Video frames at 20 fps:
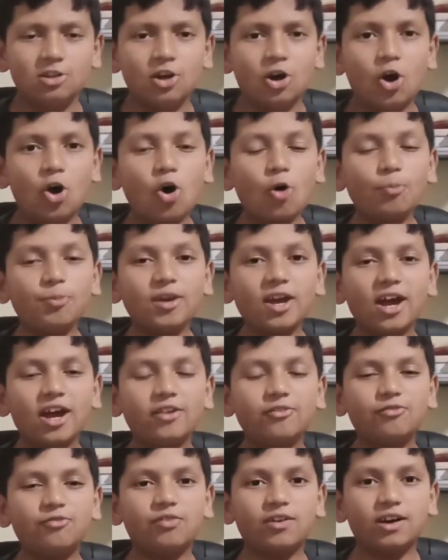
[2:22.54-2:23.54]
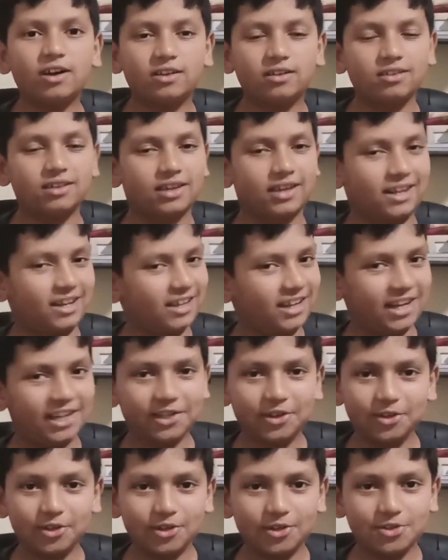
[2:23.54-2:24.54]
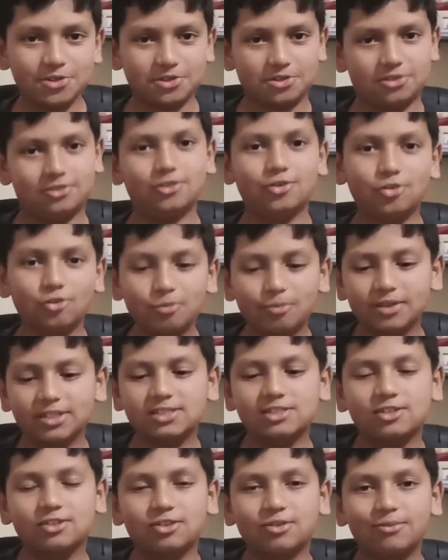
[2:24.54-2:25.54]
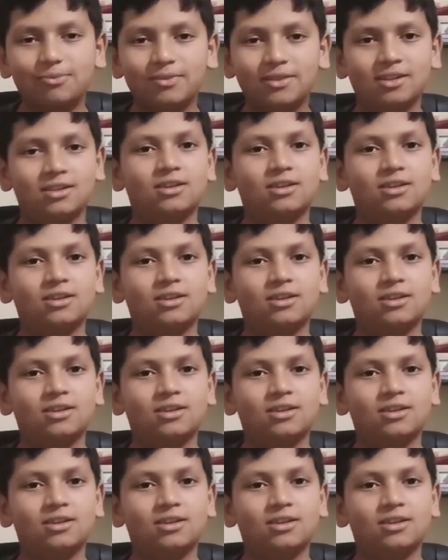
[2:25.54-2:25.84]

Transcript: Hope you had fun getting introduced to the Rubik's Cube.